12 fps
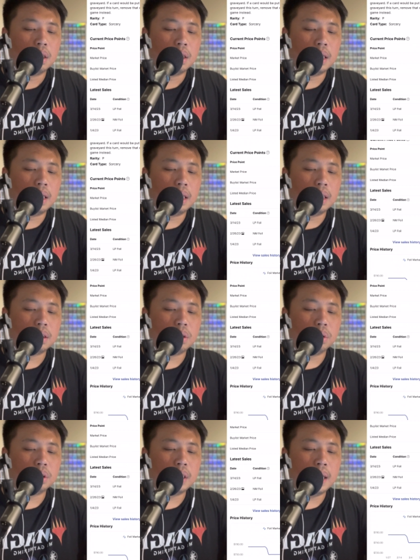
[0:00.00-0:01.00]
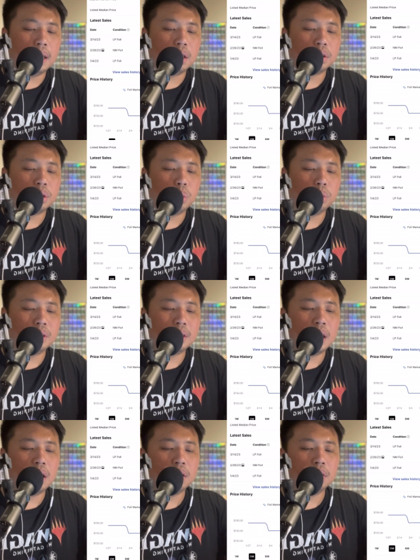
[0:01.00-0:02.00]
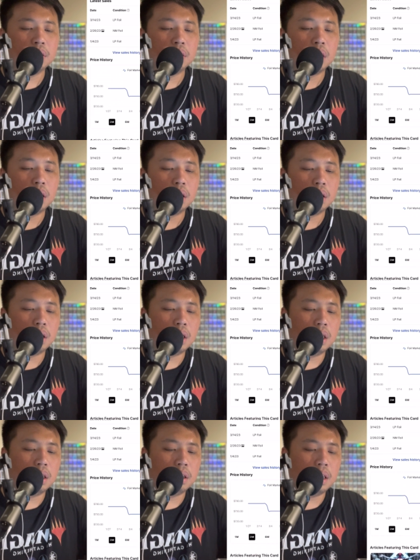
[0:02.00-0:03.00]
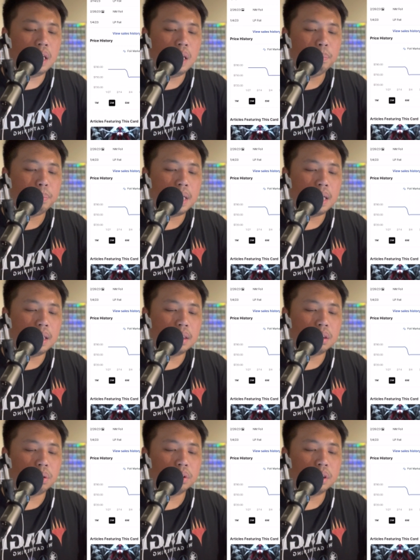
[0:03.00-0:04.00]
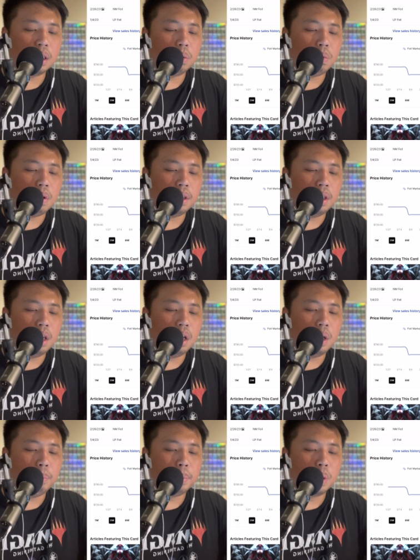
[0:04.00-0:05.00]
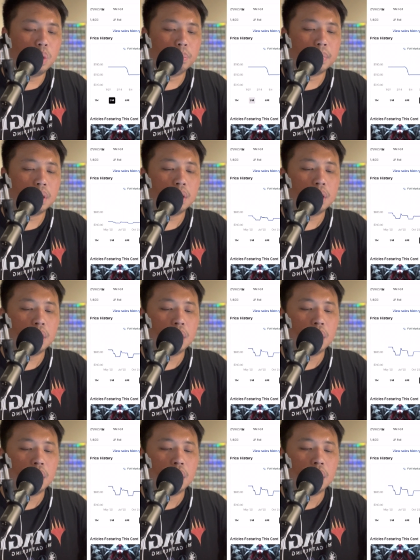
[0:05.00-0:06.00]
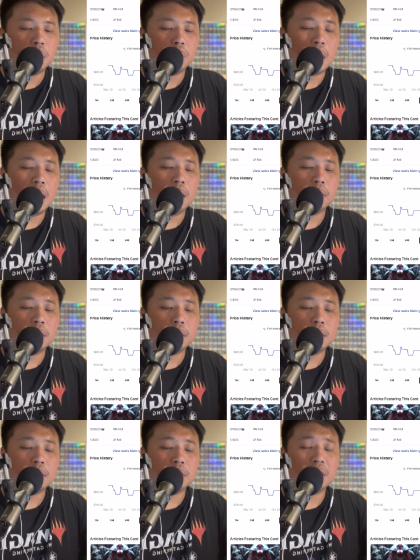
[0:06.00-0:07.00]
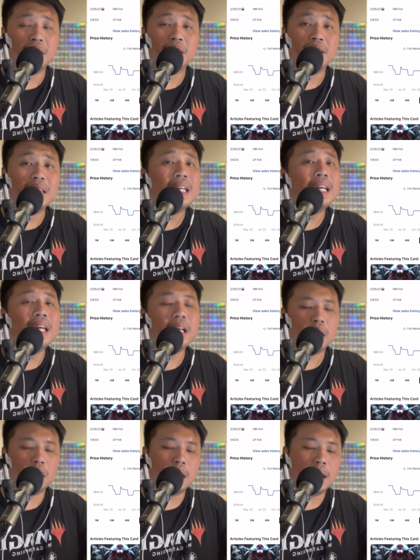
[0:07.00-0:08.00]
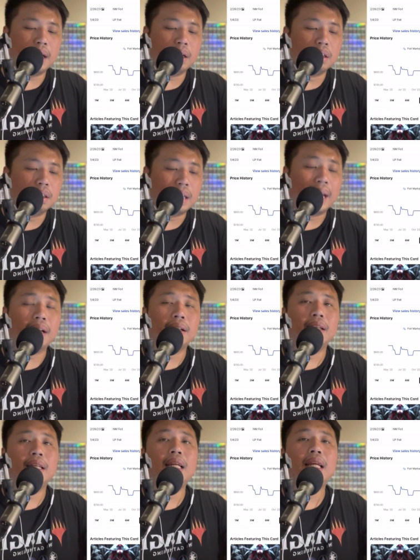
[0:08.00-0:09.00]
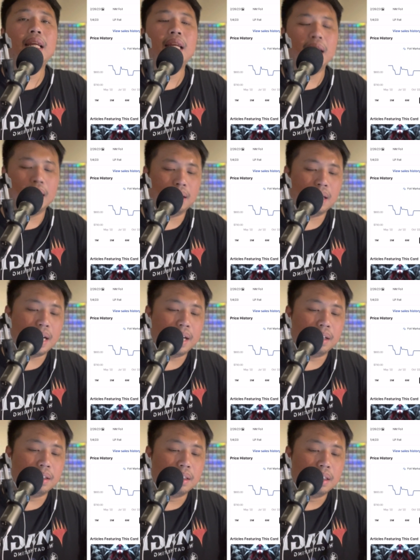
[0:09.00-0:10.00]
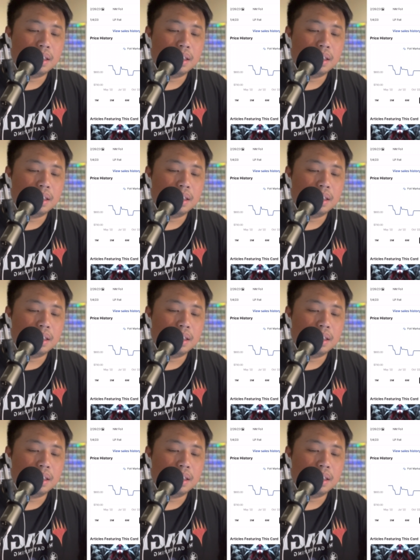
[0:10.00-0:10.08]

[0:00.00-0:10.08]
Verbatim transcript: And let's go check. There's no sales currently, but let's go check one year. Boom. Wow, this is on the decline, like decline.